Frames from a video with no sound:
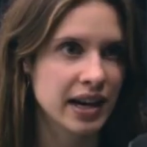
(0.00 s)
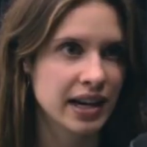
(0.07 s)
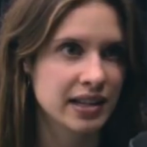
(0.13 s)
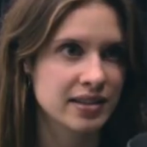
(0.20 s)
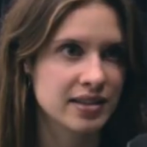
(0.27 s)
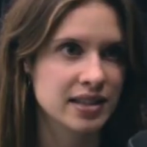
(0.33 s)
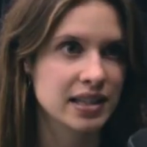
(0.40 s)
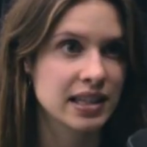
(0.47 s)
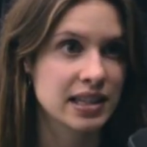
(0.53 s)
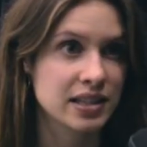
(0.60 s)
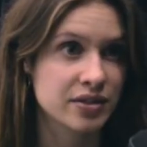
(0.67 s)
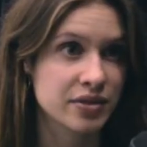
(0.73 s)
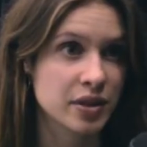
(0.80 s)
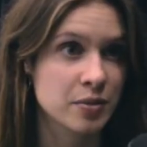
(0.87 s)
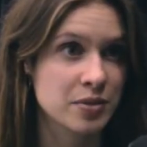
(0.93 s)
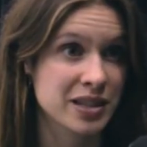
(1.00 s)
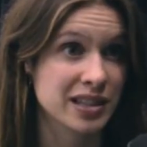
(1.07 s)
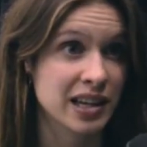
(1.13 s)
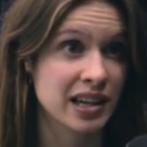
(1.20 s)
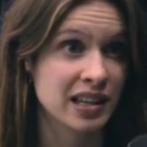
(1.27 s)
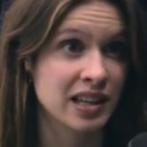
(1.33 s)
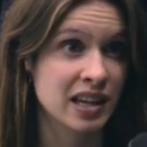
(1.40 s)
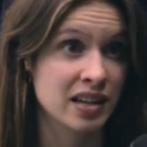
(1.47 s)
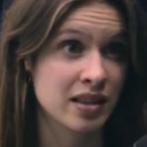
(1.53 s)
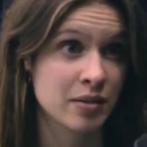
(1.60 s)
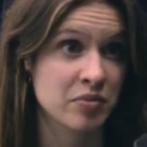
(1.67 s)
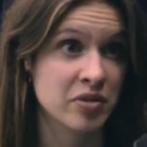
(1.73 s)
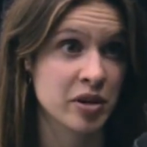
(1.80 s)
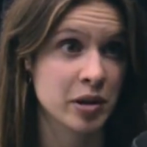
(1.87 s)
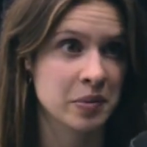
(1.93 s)
I had seen his films and I liked
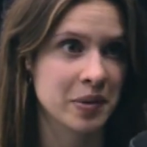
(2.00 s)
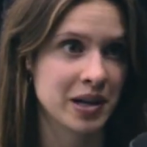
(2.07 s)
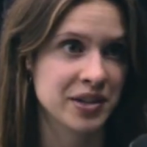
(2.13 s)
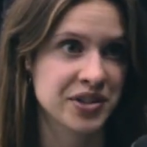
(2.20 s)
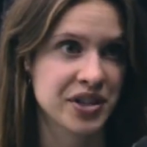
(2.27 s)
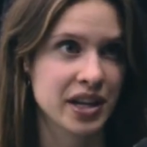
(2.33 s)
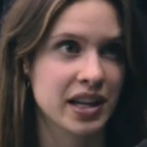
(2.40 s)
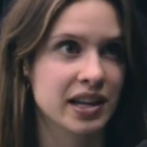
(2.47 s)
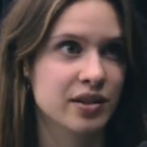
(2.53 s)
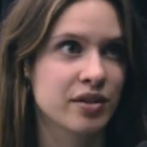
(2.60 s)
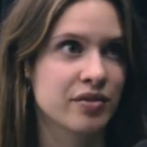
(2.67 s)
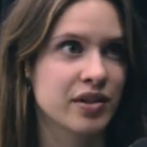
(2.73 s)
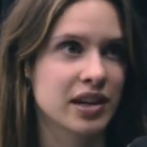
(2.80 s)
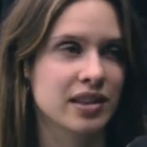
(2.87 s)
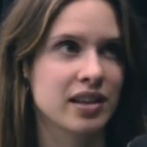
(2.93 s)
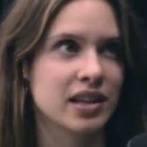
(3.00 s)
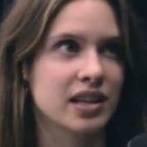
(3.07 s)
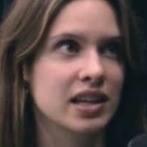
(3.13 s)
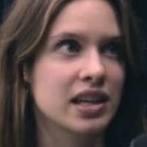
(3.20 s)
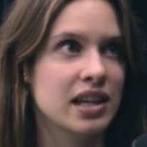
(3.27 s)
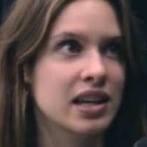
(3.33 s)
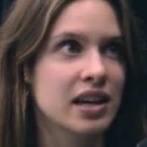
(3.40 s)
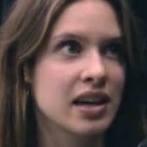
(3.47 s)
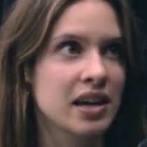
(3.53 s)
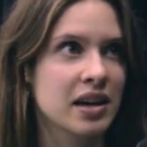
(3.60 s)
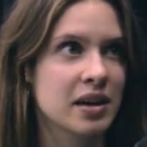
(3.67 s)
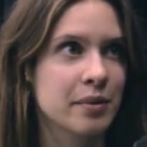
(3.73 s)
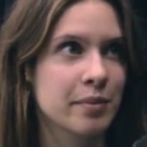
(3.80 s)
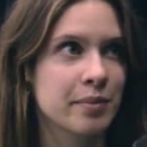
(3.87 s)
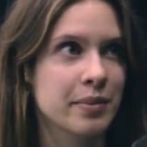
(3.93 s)
them very much. I like the fact that he
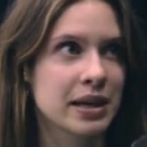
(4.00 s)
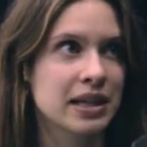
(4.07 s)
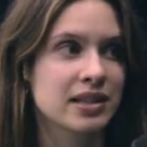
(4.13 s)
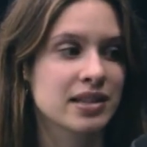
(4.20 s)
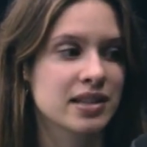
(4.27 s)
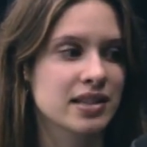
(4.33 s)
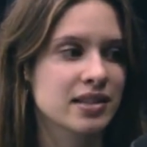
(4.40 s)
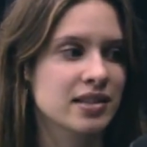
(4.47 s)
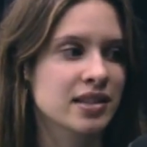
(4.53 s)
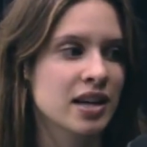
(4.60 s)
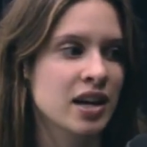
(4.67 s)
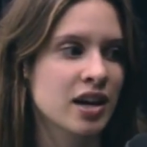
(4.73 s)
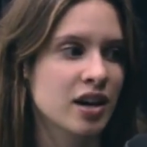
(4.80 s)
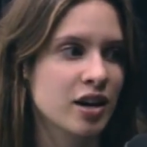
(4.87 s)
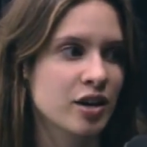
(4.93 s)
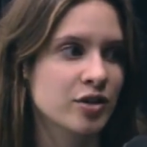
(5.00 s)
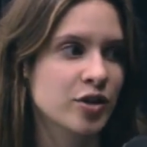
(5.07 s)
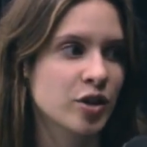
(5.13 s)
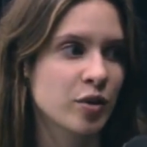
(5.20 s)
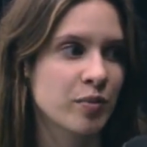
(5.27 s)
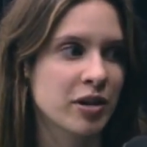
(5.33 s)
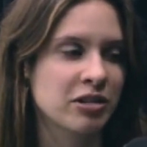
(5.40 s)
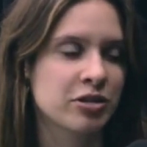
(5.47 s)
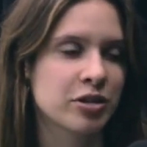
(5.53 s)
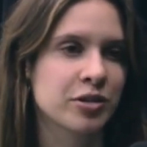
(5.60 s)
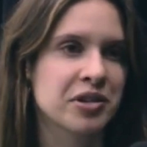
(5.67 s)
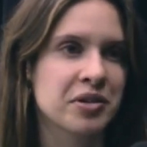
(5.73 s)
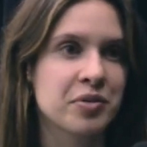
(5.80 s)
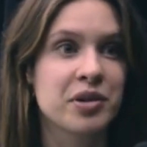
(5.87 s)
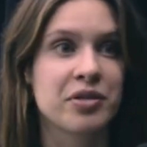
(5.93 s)
mixes a
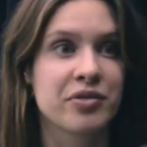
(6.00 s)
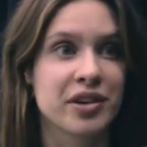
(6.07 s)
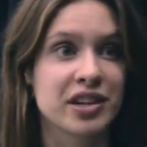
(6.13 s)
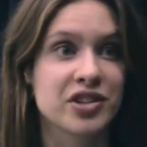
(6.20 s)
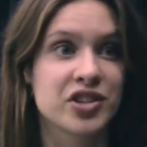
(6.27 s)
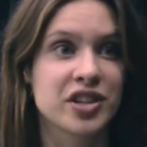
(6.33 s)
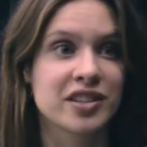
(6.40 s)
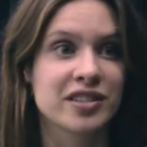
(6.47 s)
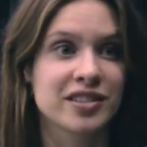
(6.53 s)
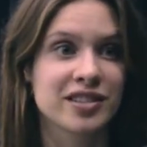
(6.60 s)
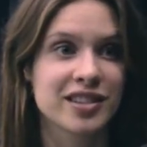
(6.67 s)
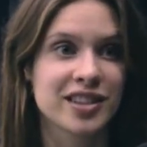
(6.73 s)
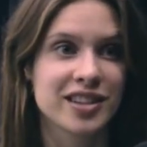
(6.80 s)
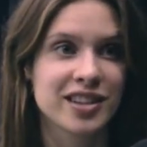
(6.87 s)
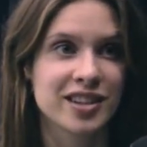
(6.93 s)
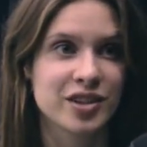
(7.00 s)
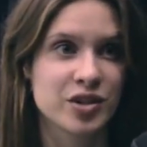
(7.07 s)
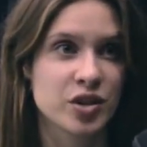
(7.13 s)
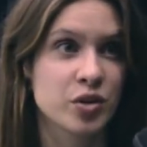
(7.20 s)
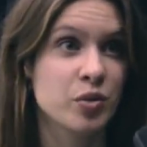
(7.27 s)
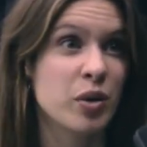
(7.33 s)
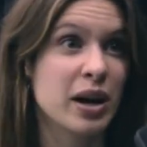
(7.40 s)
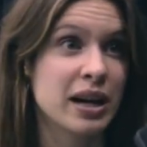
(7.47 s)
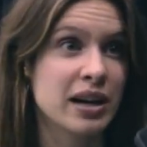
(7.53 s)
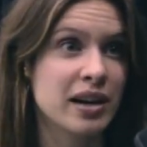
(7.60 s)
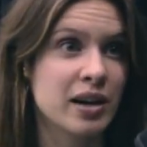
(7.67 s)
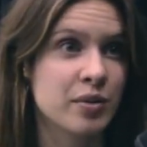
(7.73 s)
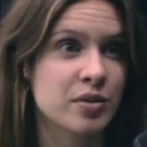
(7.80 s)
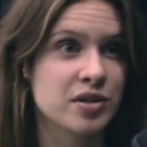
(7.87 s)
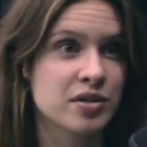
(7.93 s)
documentary with fiction. So
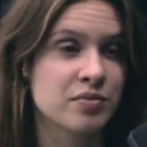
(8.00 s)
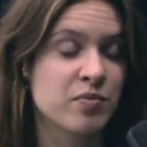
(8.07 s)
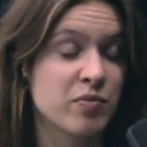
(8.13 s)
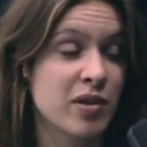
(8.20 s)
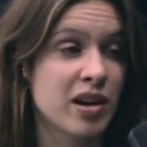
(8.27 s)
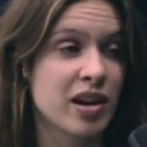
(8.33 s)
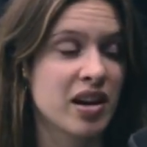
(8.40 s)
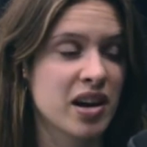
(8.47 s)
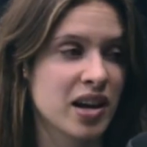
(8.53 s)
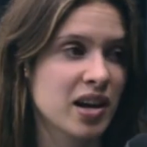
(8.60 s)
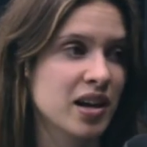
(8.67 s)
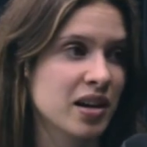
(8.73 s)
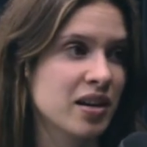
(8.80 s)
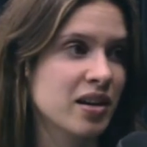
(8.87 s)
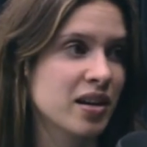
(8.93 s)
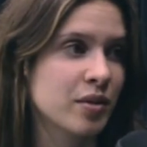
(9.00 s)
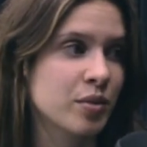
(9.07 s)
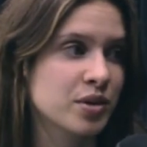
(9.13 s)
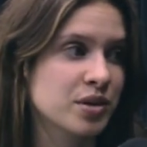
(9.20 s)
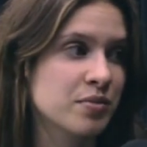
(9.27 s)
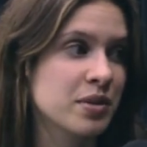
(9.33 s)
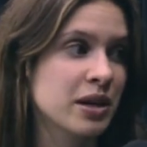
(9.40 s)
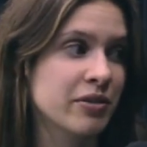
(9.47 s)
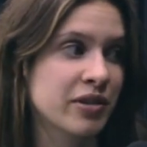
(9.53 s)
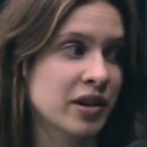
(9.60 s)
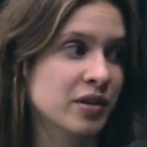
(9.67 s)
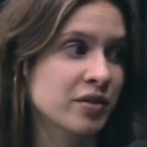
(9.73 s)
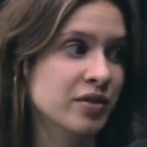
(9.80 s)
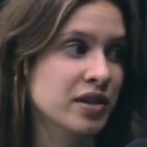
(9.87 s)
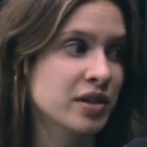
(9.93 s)
I was a big
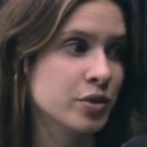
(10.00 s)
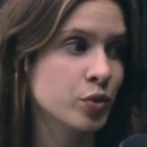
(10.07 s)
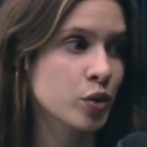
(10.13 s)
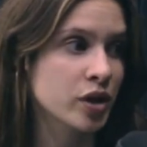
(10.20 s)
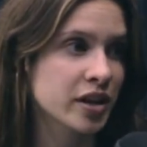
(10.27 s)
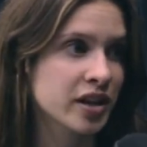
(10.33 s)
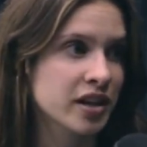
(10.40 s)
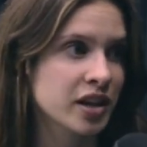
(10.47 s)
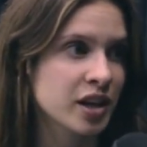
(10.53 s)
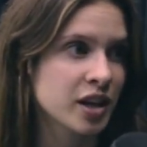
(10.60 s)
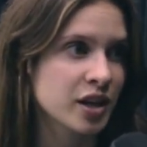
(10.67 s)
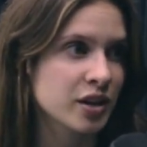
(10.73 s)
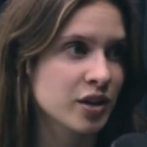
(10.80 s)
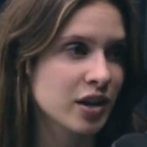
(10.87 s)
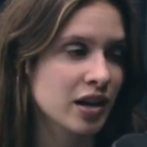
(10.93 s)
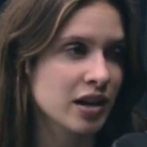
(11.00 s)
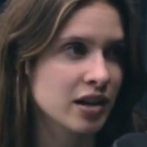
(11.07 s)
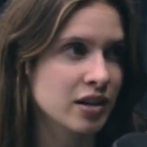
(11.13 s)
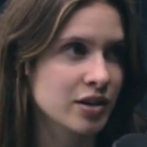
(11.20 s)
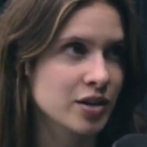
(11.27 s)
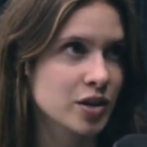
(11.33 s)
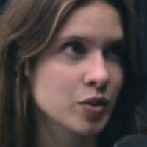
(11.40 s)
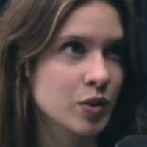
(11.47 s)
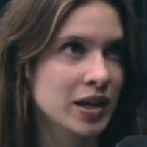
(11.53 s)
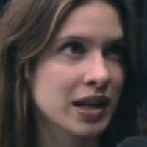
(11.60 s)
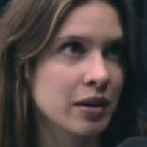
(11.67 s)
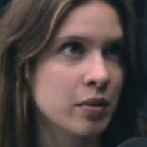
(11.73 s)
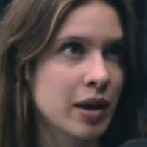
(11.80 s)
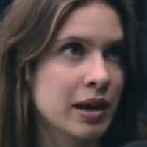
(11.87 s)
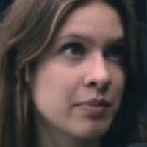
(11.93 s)
fan of his work. So when
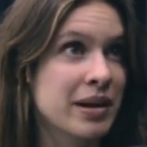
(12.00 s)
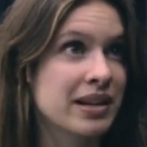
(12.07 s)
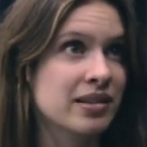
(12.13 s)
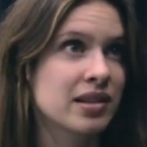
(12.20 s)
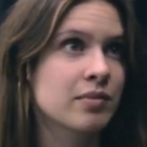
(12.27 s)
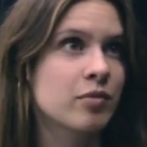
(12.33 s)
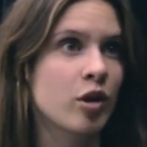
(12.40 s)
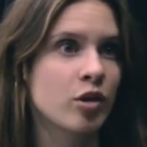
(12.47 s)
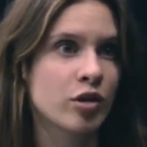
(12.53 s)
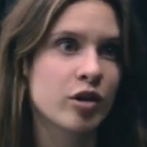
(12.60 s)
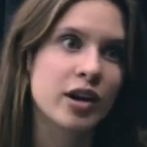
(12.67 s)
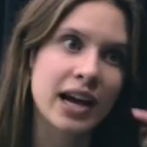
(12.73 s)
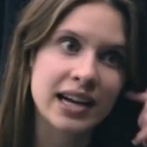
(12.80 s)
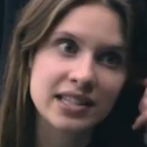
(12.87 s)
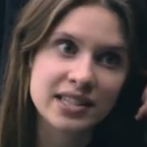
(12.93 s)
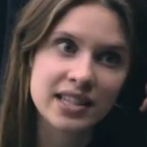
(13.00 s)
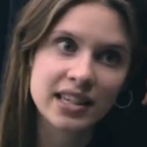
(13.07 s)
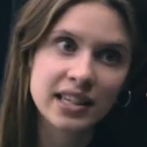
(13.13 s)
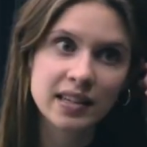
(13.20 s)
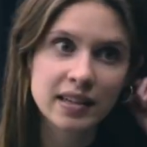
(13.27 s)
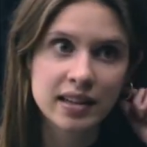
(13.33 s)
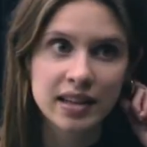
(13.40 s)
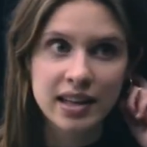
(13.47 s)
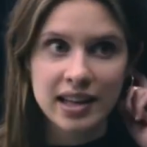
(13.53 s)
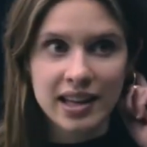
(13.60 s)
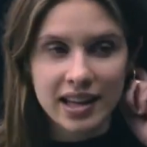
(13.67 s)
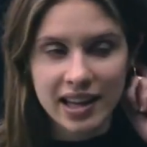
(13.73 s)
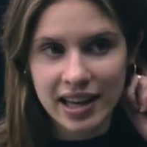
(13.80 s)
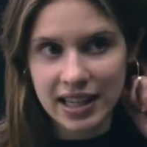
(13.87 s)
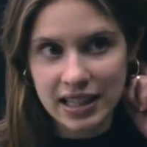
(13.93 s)
I met him on the casting,
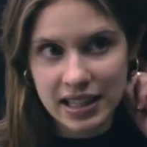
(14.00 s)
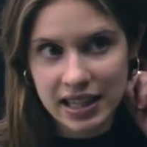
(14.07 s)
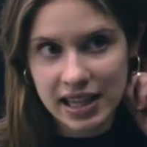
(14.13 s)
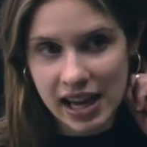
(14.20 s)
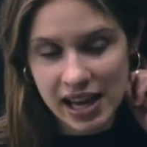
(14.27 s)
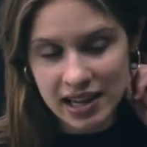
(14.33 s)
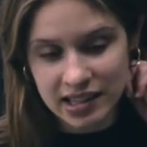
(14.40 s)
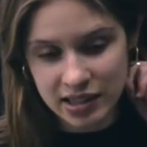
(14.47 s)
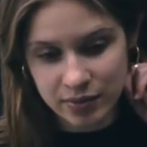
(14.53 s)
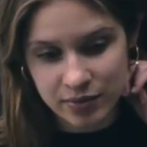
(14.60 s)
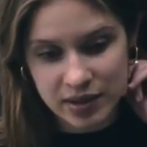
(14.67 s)
and he asked